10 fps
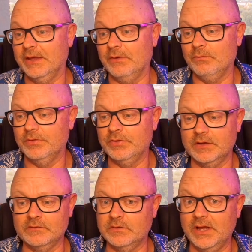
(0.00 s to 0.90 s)
with
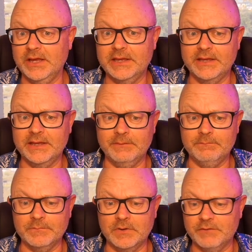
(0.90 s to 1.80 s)
things like
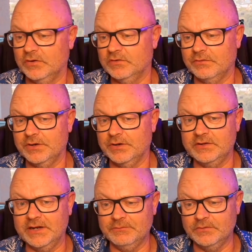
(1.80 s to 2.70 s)
I've got Siri
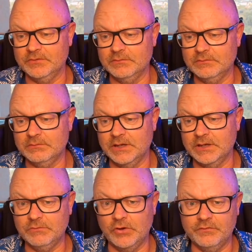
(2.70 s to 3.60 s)
set up
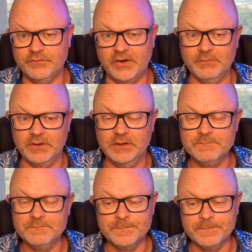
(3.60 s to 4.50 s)
to notify me